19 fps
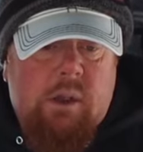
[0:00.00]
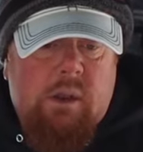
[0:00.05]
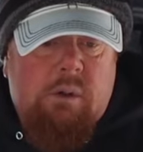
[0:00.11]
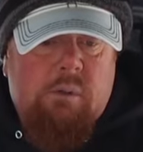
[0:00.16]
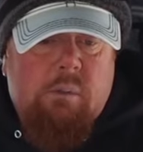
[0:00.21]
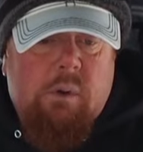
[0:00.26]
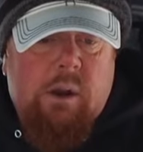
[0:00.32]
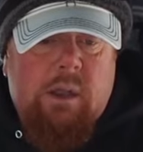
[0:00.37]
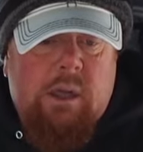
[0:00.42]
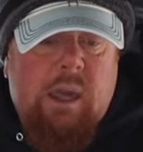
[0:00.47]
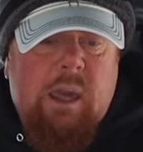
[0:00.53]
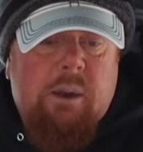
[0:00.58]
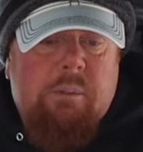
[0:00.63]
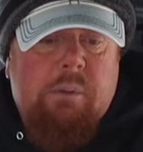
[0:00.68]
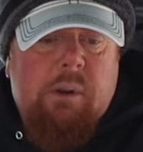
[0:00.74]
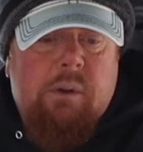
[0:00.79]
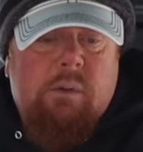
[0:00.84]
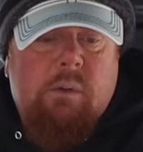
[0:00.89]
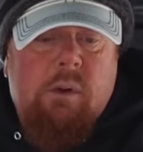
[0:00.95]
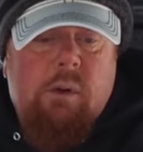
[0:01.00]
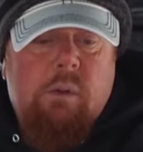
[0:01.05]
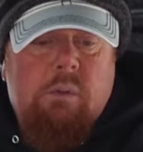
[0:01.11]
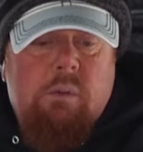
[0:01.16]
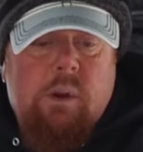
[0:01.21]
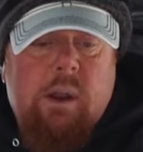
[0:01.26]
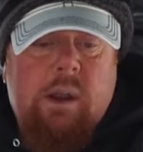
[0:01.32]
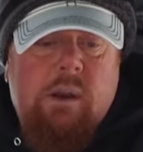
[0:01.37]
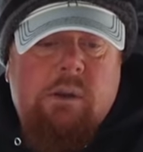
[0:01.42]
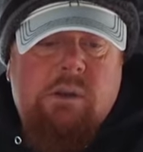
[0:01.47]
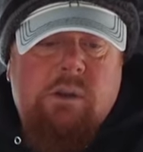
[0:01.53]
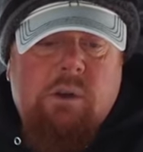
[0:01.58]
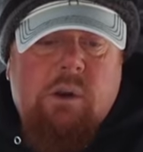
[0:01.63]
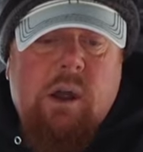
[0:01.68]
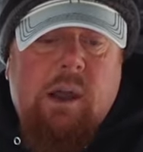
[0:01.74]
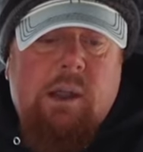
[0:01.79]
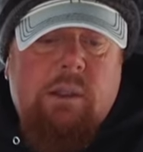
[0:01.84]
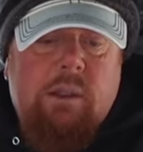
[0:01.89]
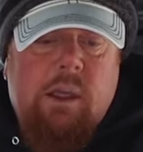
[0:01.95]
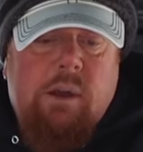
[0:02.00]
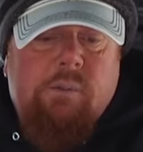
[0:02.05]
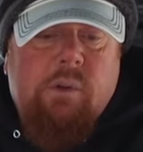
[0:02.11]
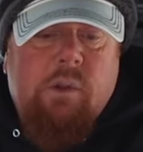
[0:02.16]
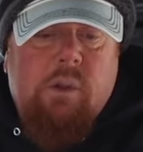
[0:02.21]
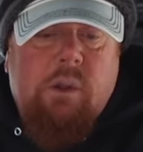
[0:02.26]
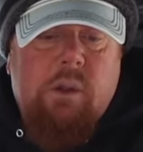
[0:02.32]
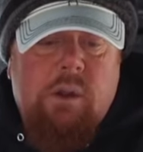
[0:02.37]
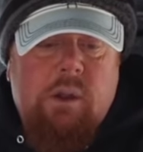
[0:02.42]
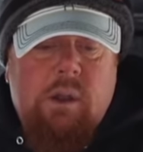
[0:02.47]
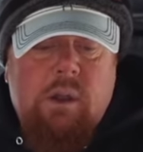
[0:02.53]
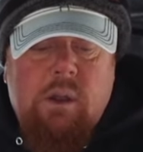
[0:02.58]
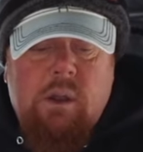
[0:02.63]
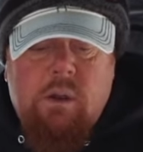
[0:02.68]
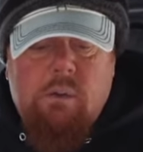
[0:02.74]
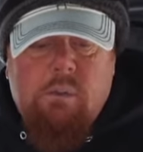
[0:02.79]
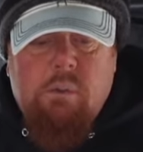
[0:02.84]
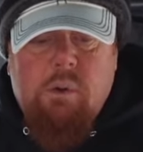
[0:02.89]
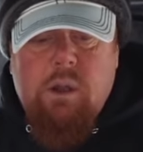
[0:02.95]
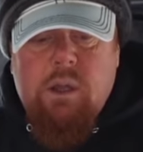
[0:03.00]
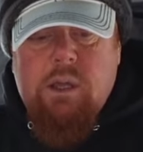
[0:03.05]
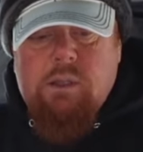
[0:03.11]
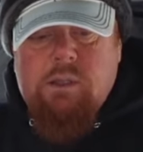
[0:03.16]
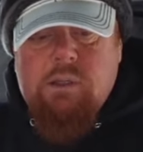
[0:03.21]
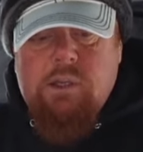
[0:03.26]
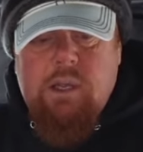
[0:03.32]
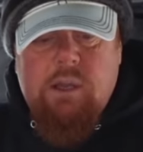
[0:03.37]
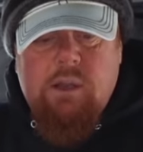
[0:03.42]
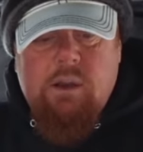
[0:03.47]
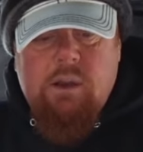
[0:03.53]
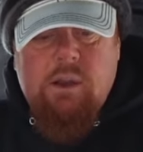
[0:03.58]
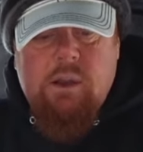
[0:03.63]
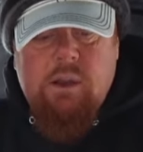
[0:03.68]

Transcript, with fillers: you want to keep it right at your eye level where you can see it